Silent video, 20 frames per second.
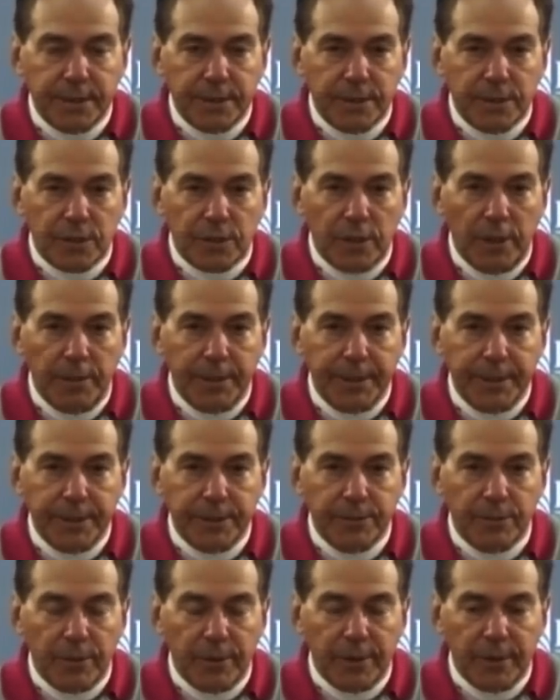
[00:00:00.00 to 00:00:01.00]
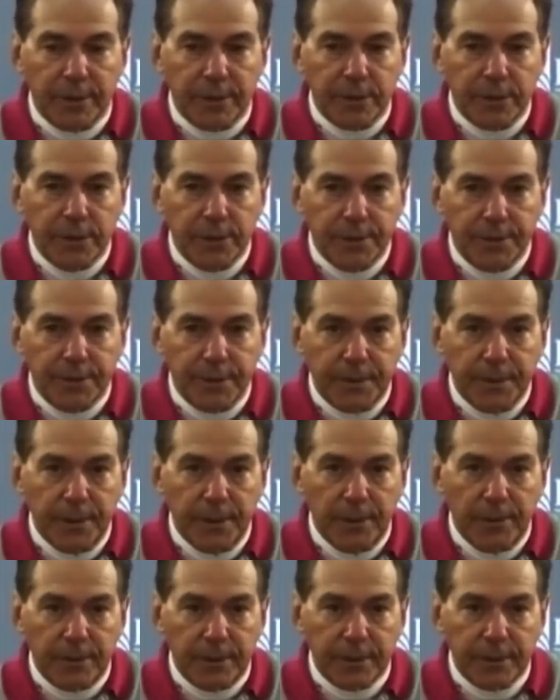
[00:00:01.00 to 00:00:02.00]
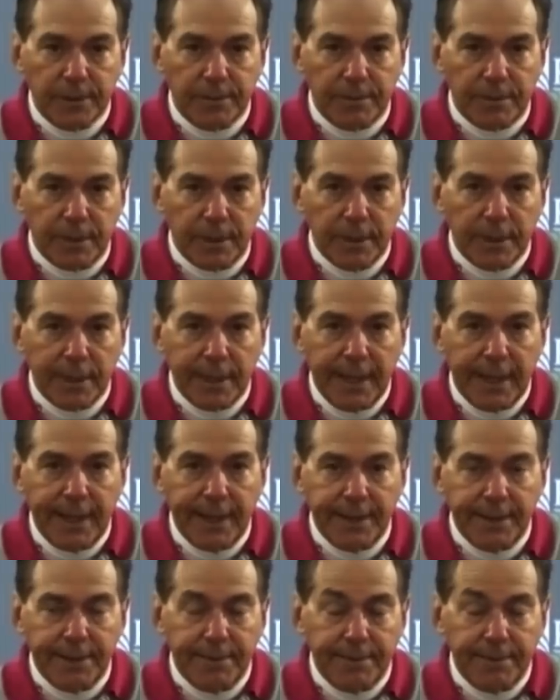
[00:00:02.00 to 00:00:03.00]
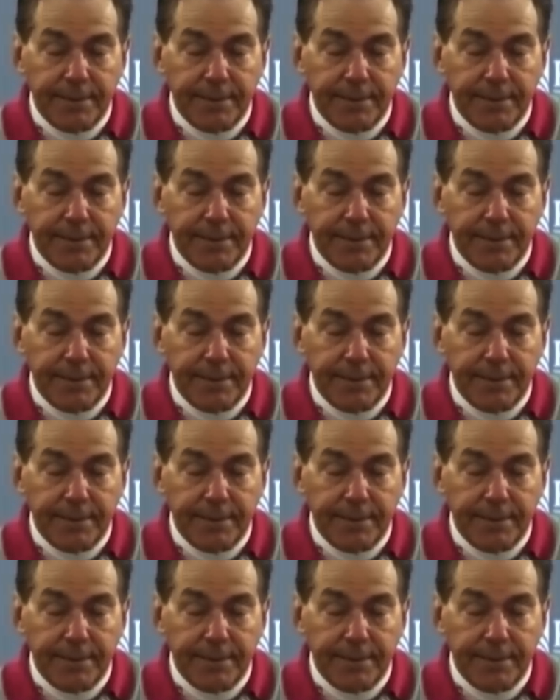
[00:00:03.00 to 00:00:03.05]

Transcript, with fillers: scrimmage was, you know, to get the